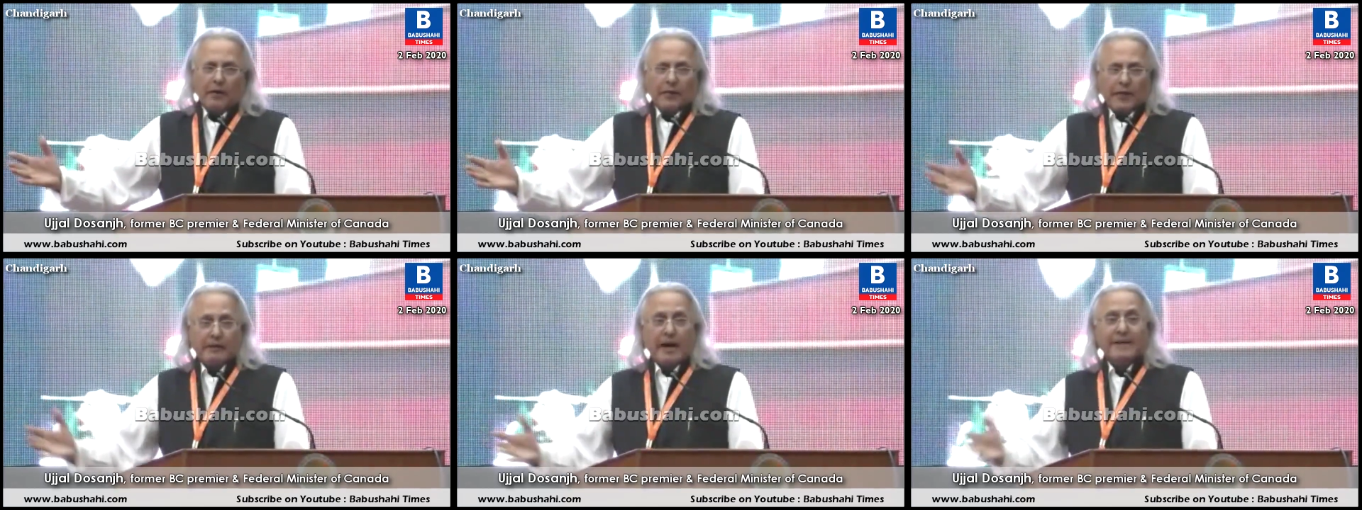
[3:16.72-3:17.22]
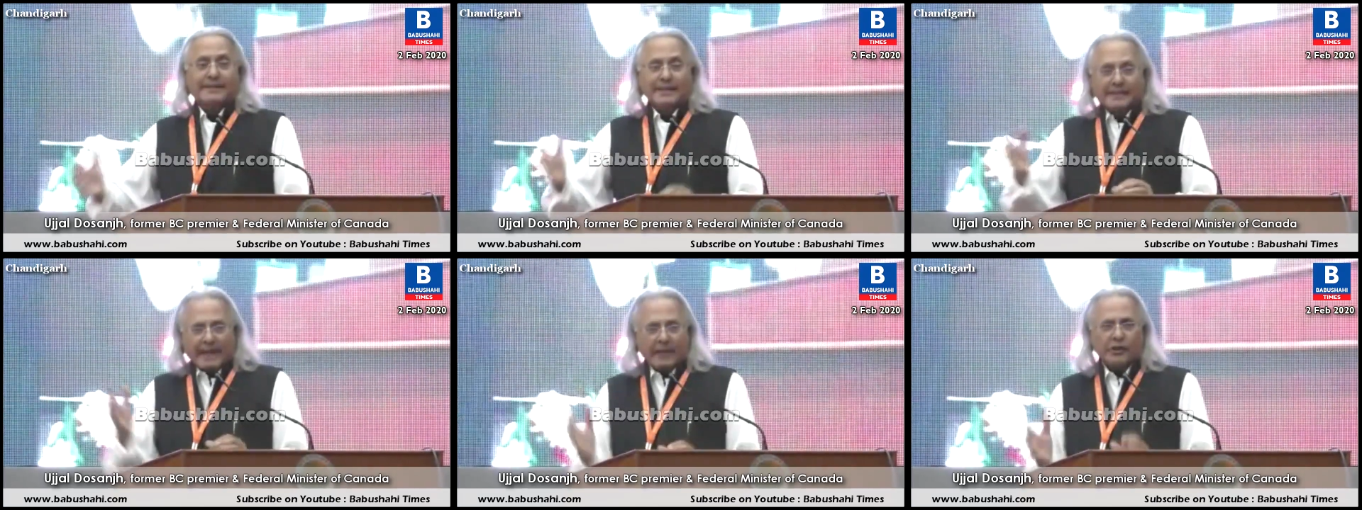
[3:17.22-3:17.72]
There are
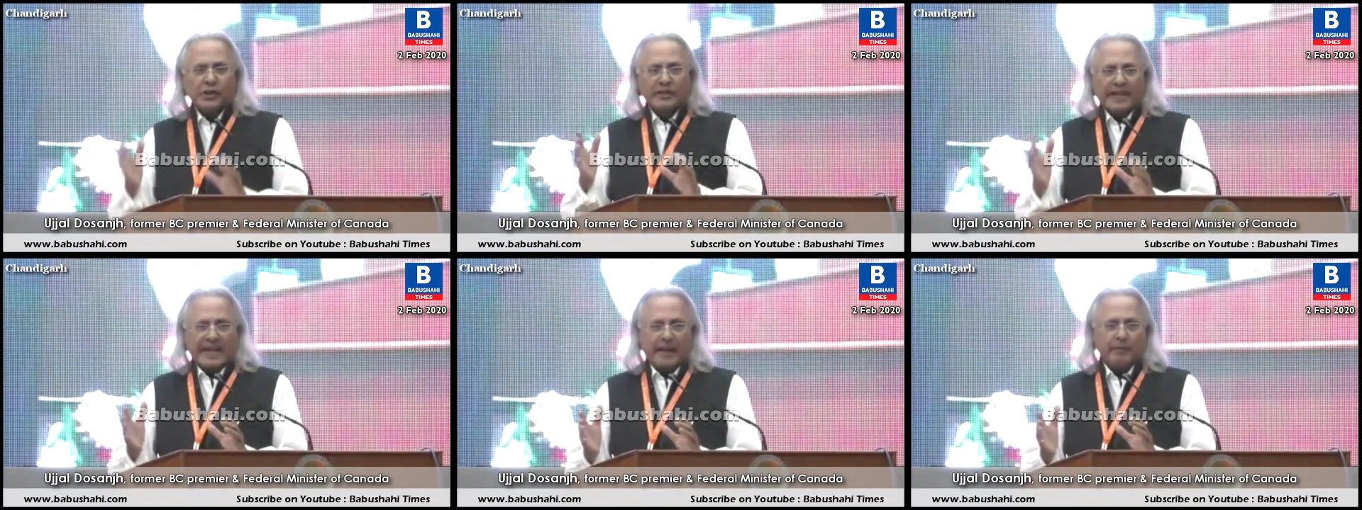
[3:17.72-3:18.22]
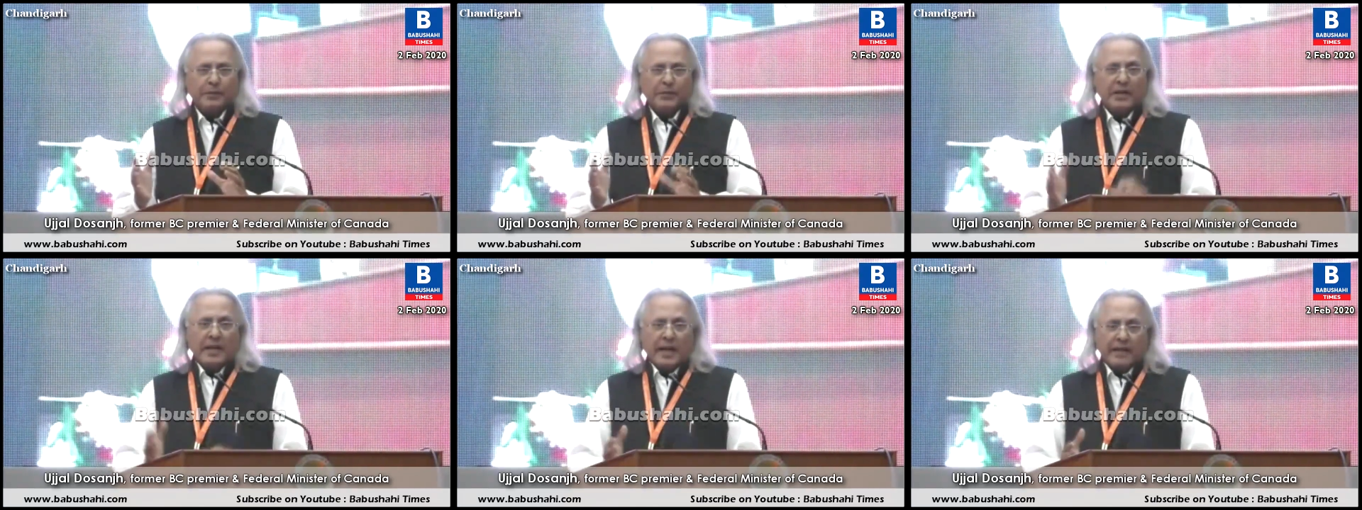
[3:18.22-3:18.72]
detention camps
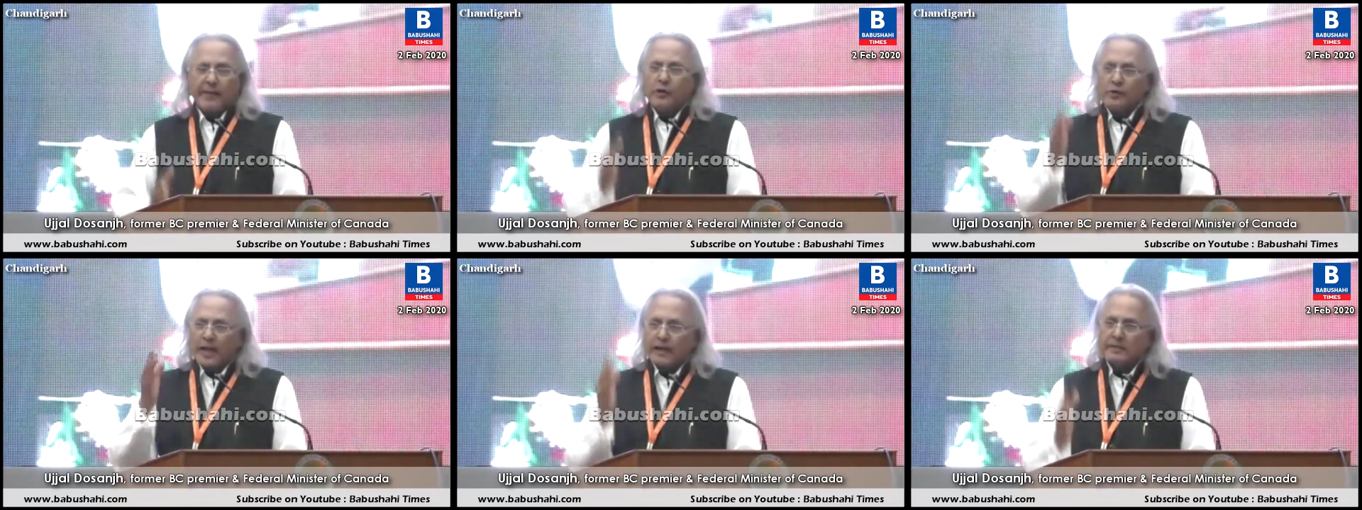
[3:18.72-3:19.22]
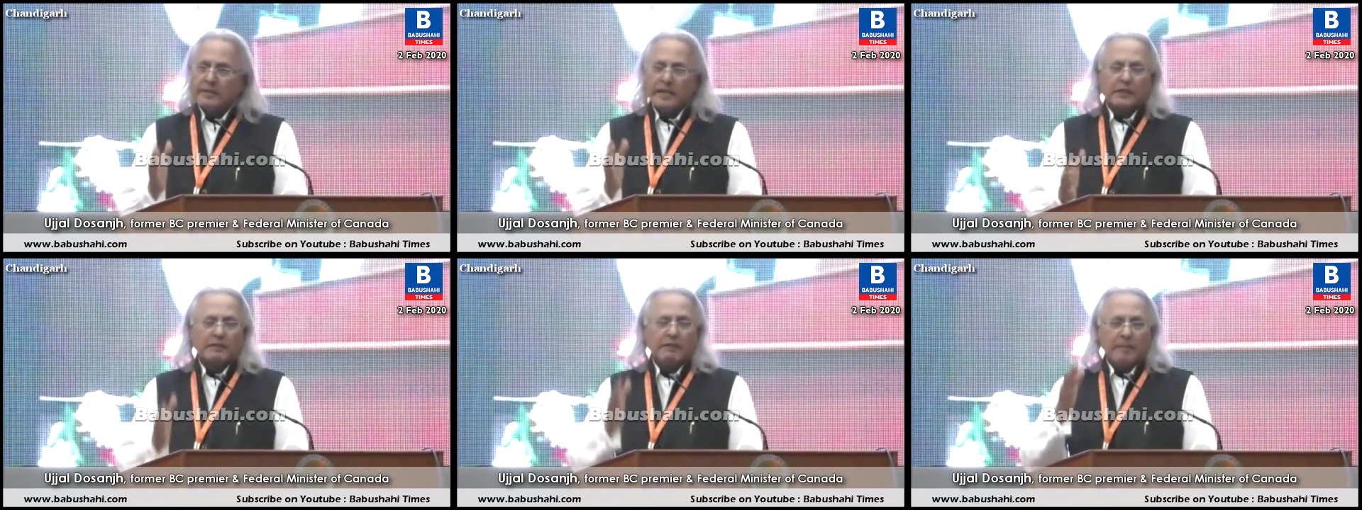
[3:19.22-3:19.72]
in the United
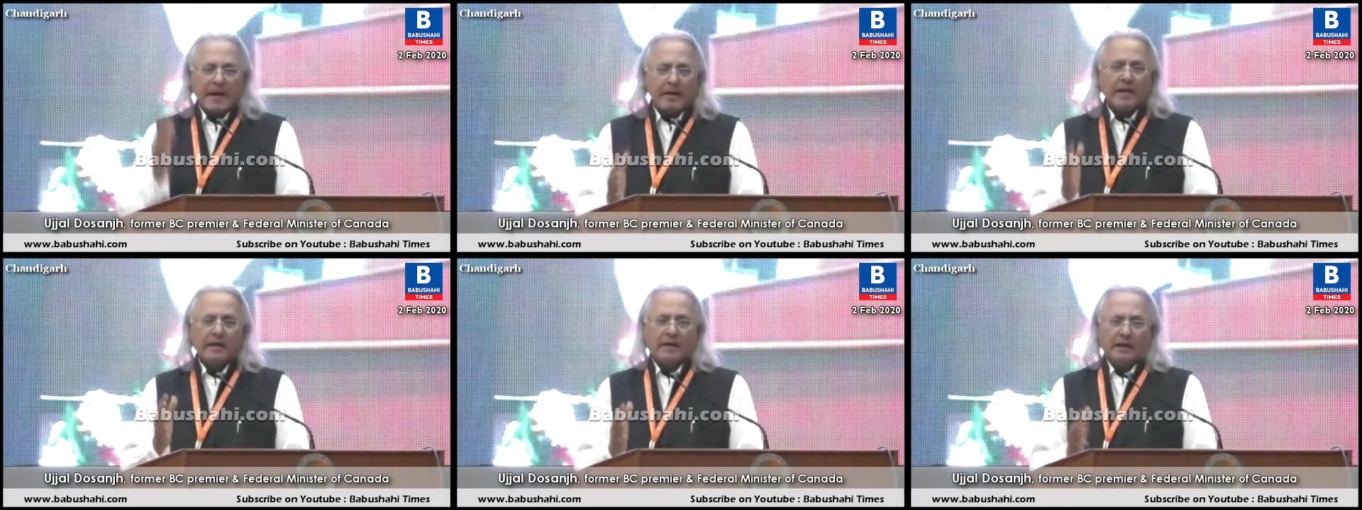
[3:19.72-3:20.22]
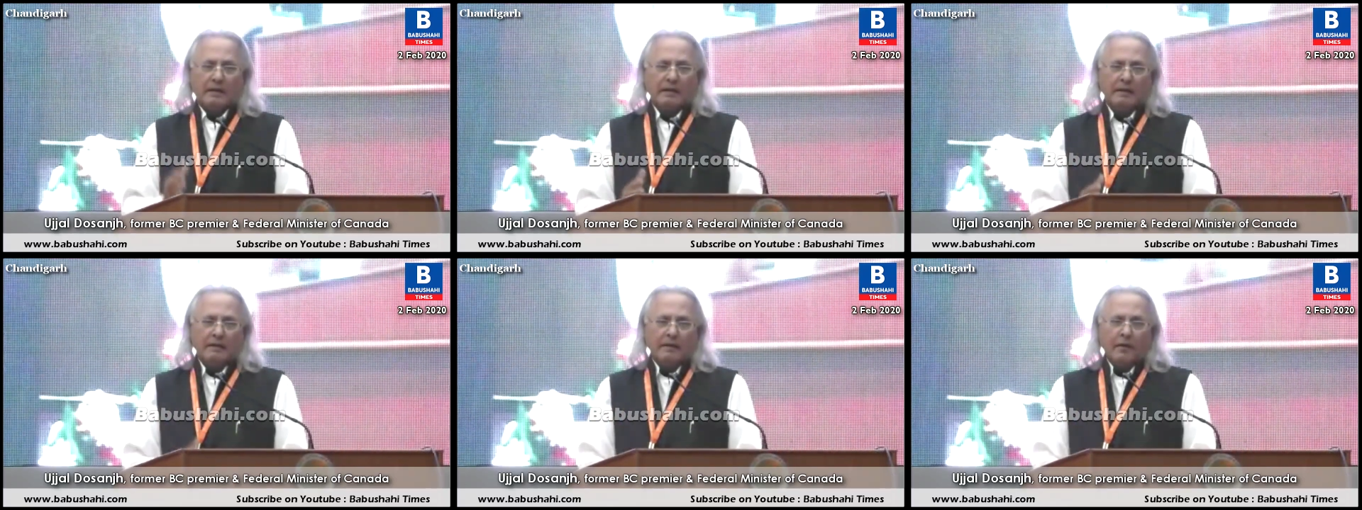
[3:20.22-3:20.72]
States of
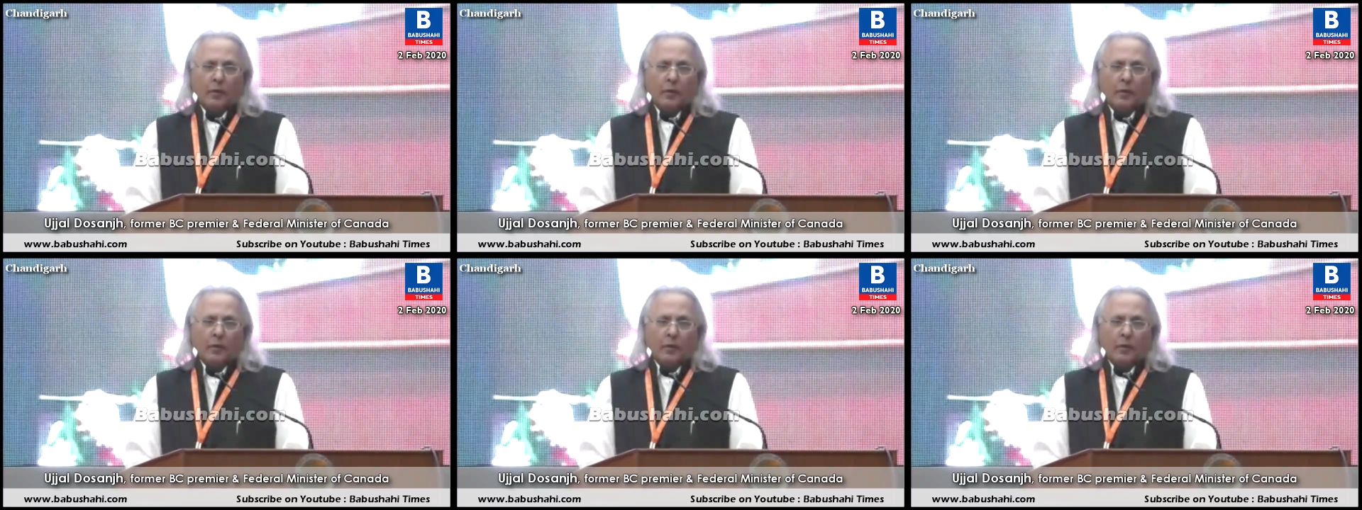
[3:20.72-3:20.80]
America